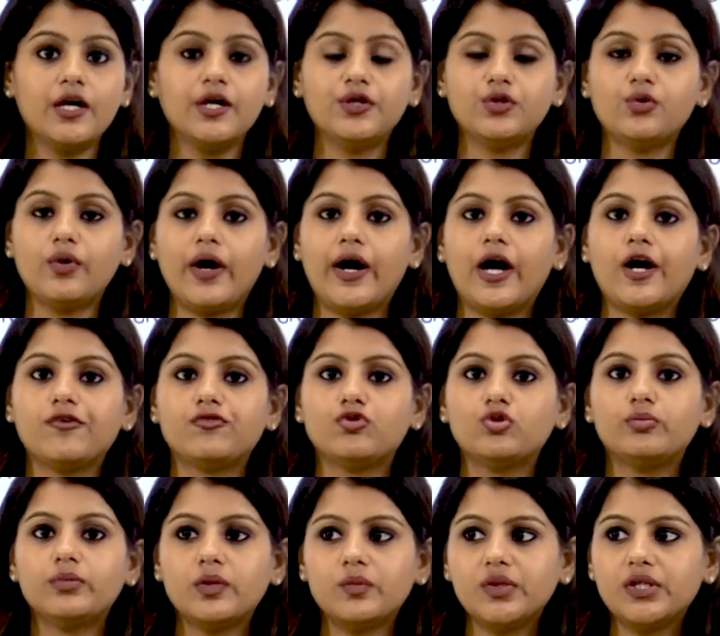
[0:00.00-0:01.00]
You have
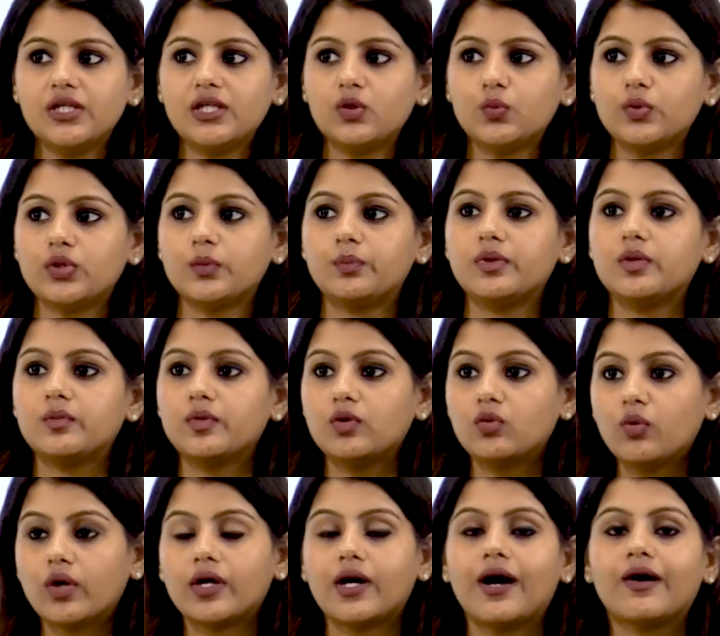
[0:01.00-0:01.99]
to maybe deal with the people
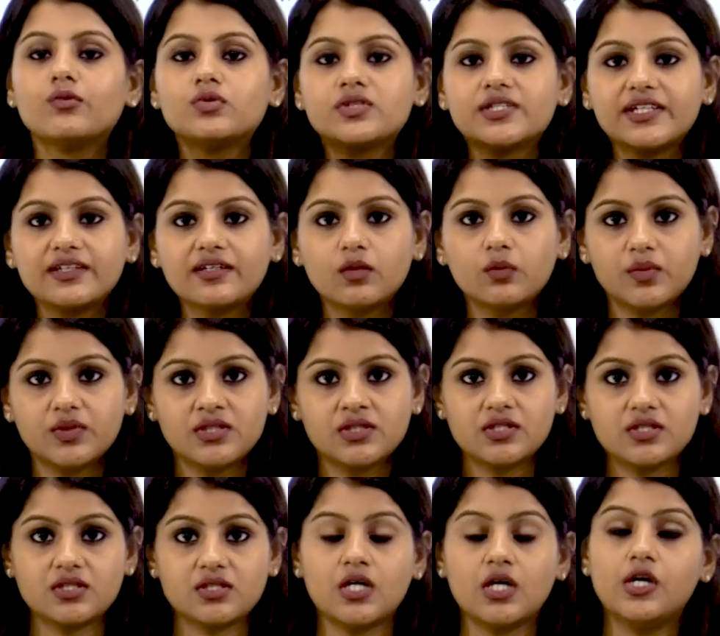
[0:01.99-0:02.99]
who are outside the
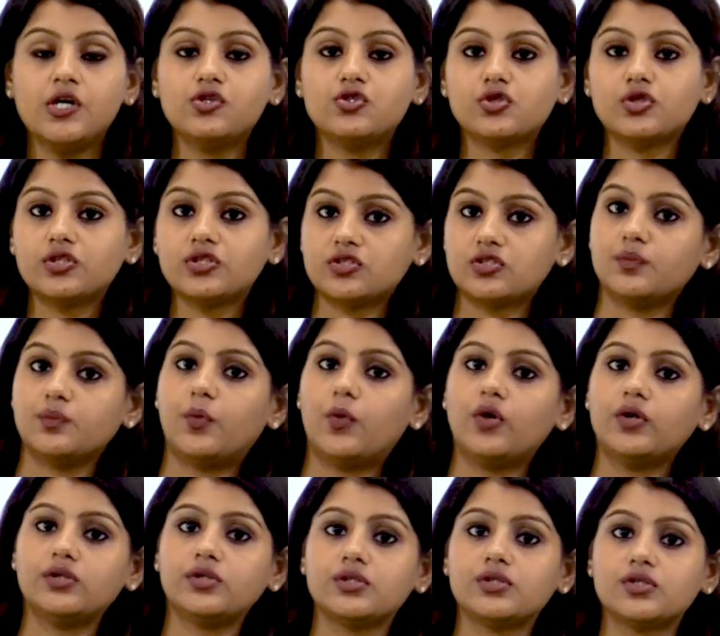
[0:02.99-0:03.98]
business. So it is
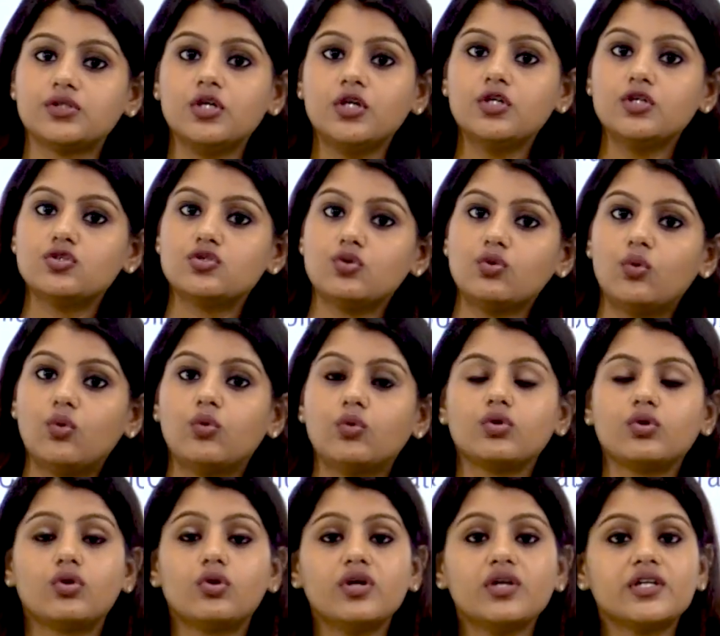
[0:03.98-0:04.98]
important to
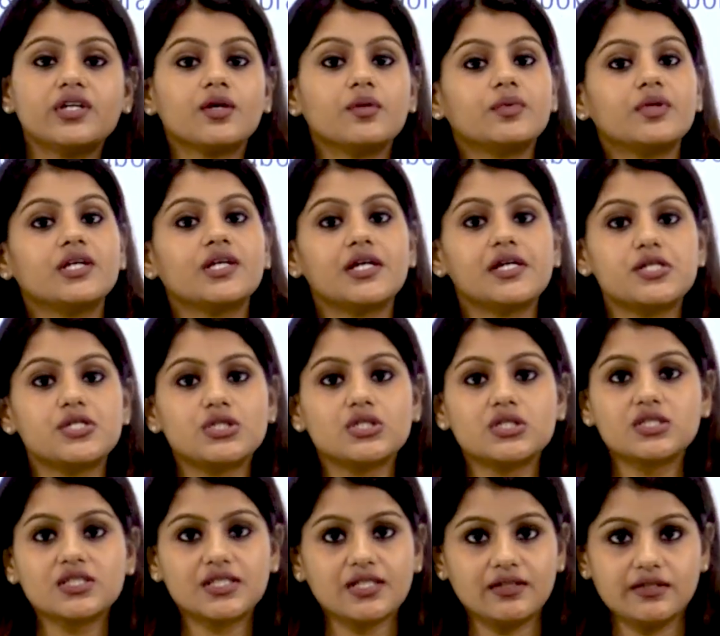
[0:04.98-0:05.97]
hone good communication
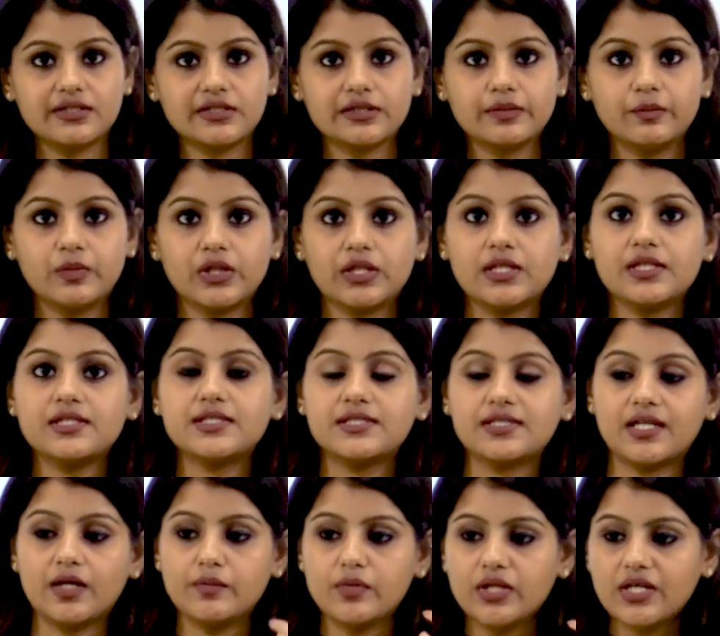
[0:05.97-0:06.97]
skills, because
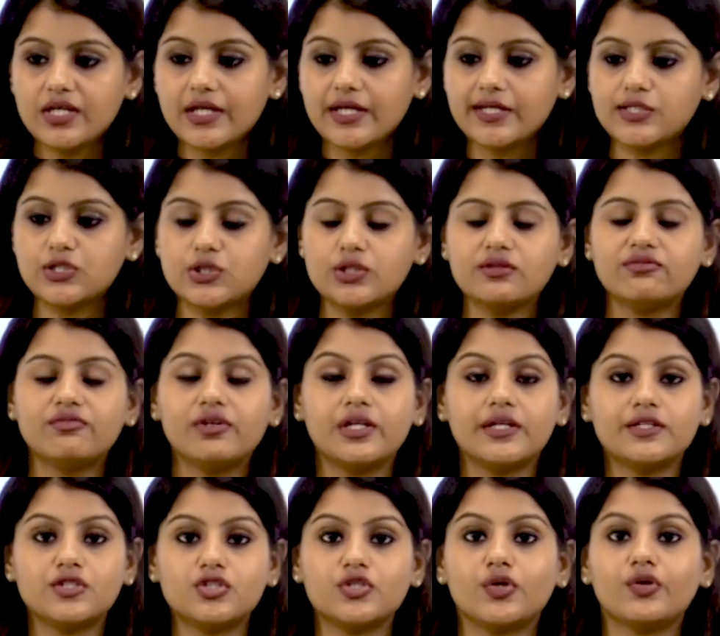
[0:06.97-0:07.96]
communication will
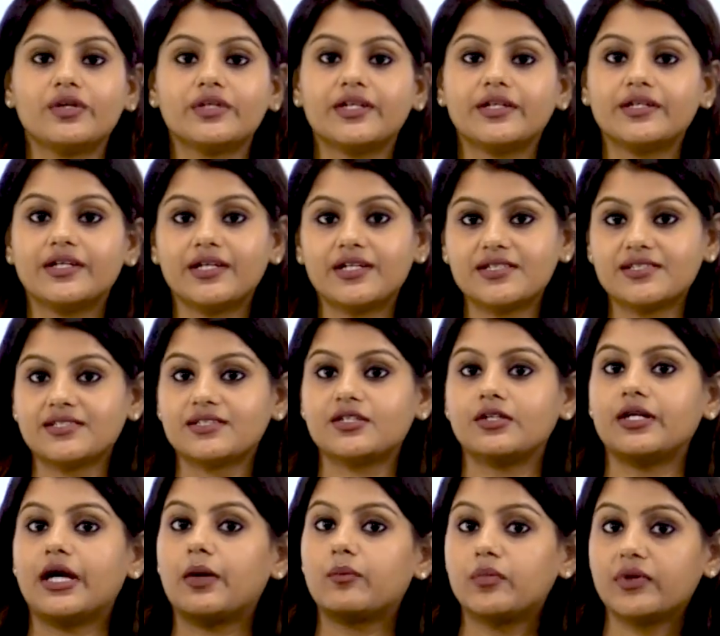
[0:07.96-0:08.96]
ensure that there is
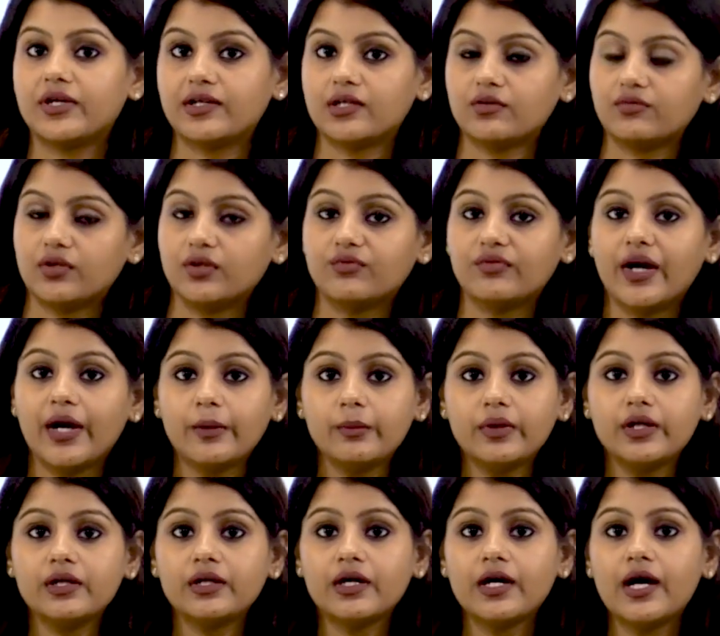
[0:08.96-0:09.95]
collaborative
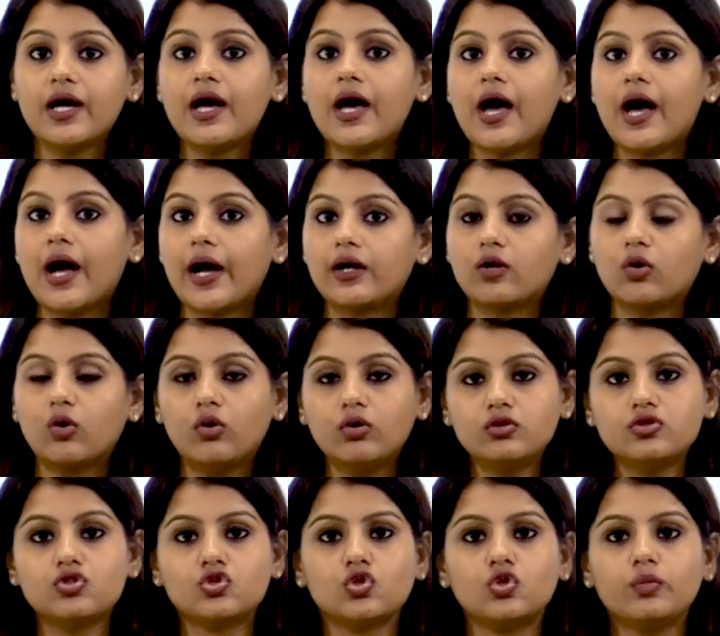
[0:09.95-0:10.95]
environment, and
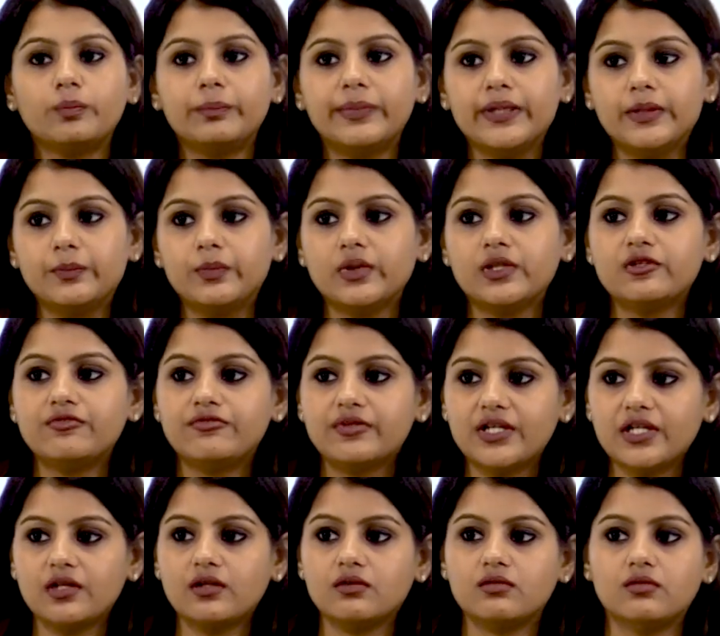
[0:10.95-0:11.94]
also people
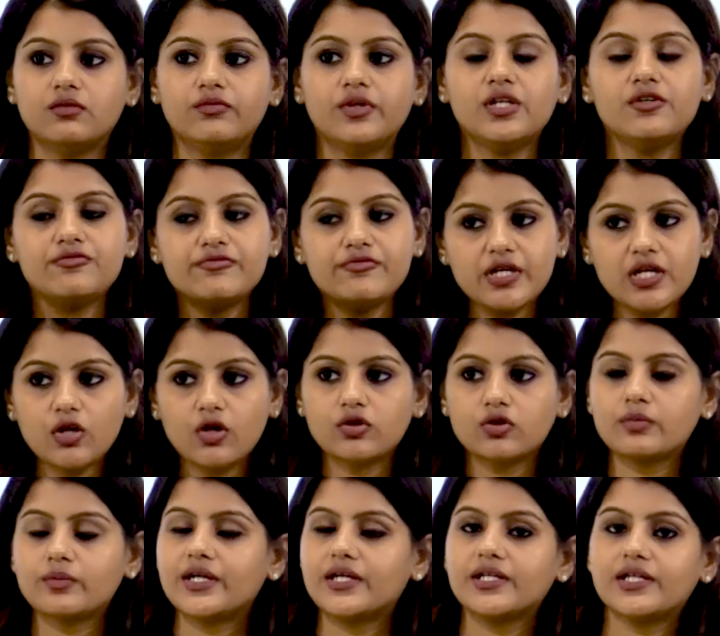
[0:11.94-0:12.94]
will feel
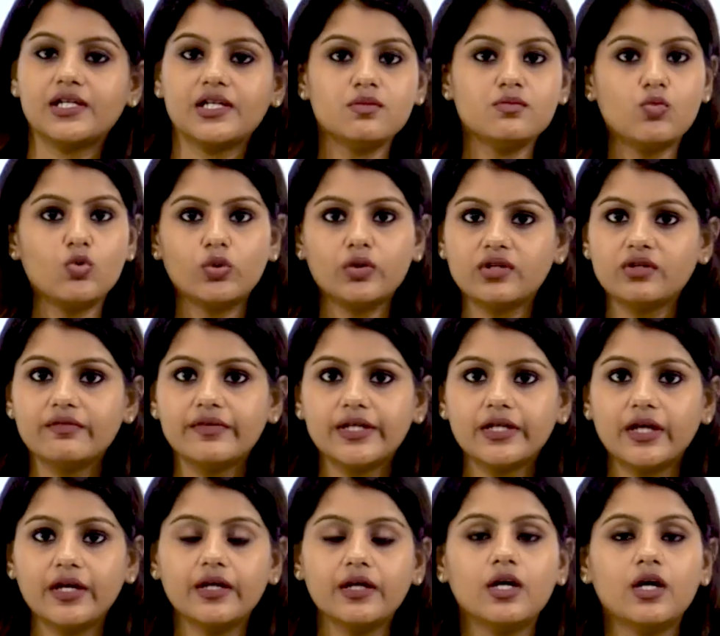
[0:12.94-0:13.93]
automatically
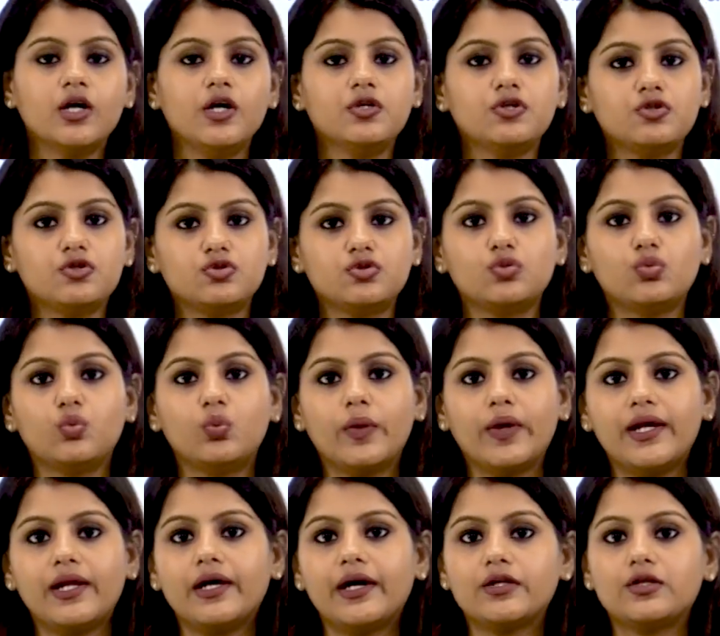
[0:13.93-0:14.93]
motivated to do
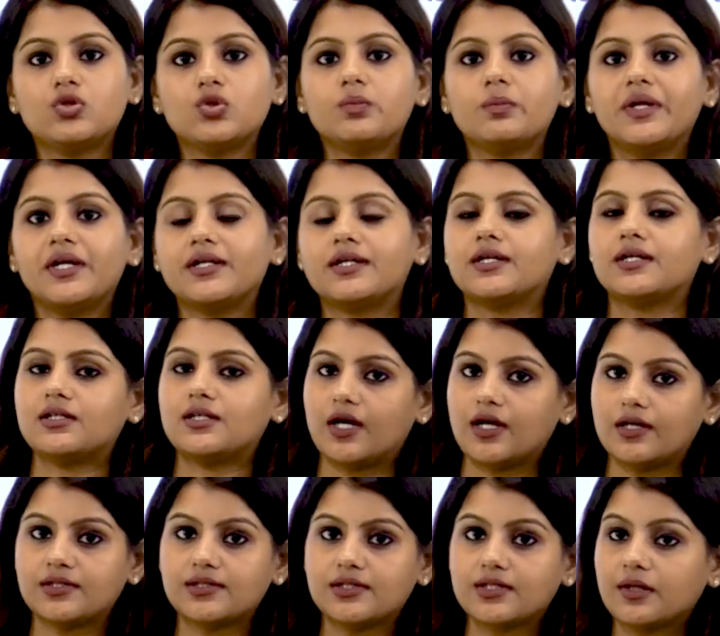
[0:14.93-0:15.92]
well and to meet their
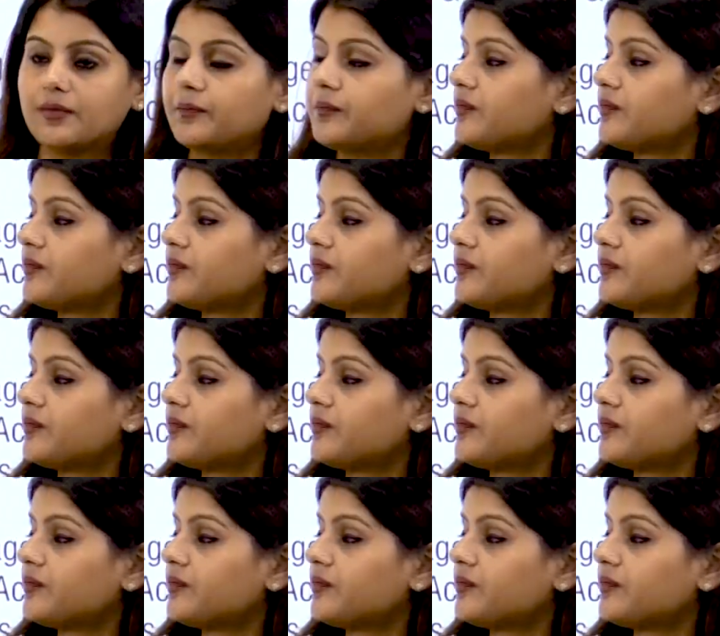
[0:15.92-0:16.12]
task.